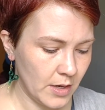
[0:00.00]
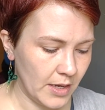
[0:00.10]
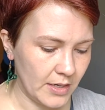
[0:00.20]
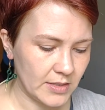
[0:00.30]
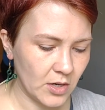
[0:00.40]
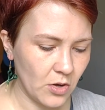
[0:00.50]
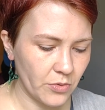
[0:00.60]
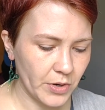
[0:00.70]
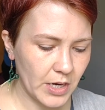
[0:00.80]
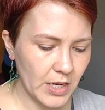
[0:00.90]
And it's
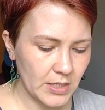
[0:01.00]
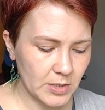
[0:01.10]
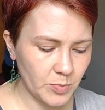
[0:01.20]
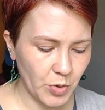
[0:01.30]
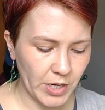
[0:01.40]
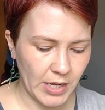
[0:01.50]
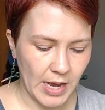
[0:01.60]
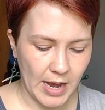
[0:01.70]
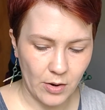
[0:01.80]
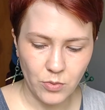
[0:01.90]
already spreading
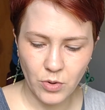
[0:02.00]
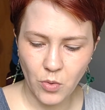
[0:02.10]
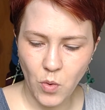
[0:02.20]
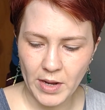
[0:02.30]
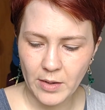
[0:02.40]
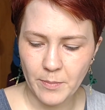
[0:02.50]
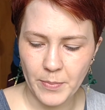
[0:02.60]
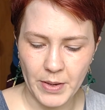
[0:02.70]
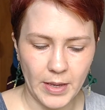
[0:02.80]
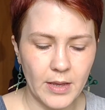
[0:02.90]
out quite a
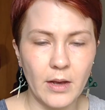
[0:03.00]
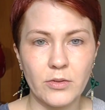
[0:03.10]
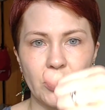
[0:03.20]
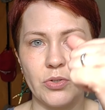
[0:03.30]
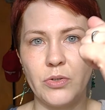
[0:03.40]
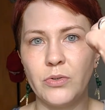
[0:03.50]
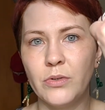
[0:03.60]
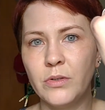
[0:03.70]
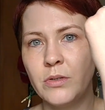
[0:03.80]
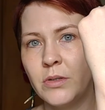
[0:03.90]
bit. I'll show you.
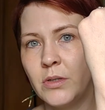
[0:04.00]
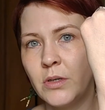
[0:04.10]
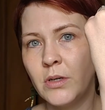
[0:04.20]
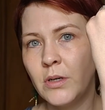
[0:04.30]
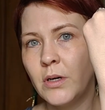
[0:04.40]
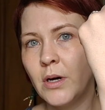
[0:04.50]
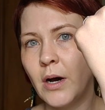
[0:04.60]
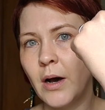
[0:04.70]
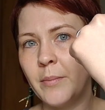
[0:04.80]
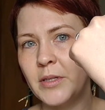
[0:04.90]

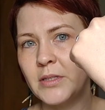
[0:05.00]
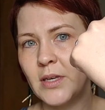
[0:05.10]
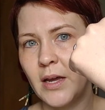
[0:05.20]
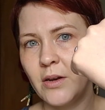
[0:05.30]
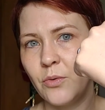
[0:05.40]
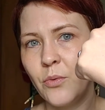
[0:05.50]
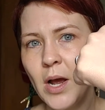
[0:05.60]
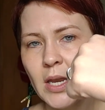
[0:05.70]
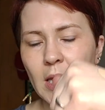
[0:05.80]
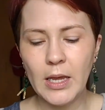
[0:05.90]
It's kind of
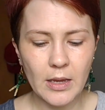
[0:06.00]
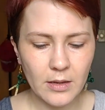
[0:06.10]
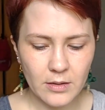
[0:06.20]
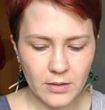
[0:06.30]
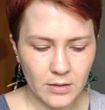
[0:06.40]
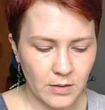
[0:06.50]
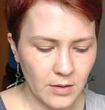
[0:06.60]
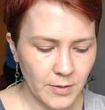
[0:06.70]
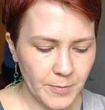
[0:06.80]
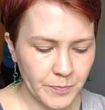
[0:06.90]
runny.
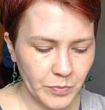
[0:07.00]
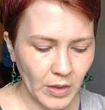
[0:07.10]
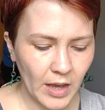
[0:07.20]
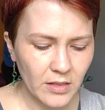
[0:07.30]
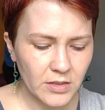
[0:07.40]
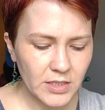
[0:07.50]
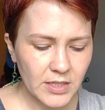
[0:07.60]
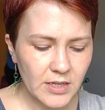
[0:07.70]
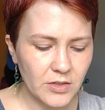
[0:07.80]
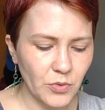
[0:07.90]
I looked at
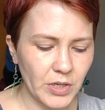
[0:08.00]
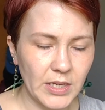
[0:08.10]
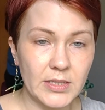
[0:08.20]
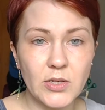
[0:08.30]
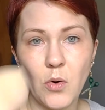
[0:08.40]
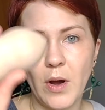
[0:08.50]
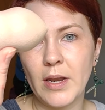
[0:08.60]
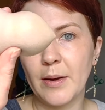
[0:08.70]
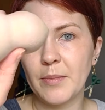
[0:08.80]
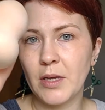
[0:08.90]
the ingredients. Oh,
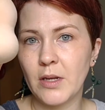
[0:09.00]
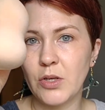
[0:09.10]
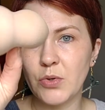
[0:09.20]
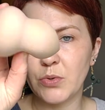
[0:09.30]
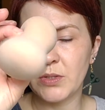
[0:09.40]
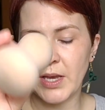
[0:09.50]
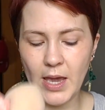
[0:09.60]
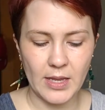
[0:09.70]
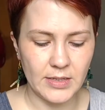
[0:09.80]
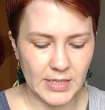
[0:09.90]
and I'm going to use
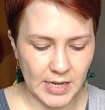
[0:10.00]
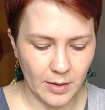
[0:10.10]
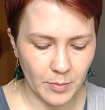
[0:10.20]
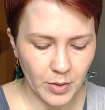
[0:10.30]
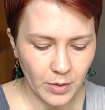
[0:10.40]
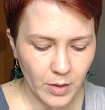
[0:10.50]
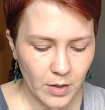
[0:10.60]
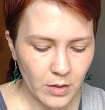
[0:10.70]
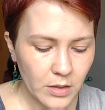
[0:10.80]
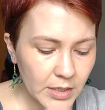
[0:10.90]
a
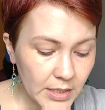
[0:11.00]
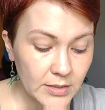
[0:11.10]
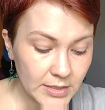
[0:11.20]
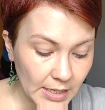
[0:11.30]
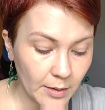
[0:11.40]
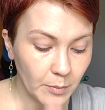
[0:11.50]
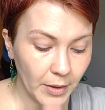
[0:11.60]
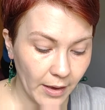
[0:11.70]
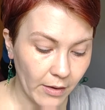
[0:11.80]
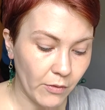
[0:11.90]
clean damp
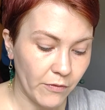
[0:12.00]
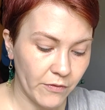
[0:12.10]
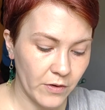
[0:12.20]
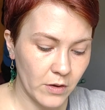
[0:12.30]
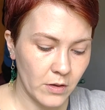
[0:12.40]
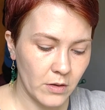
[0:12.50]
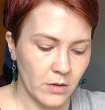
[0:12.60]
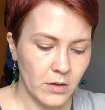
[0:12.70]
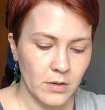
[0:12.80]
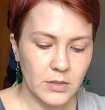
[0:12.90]
e.l.f.
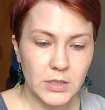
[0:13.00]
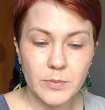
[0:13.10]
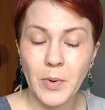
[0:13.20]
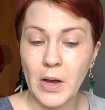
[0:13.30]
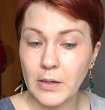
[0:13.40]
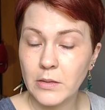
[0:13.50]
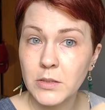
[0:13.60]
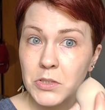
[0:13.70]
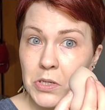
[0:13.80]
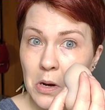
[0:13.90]

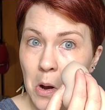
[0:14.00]
sponge.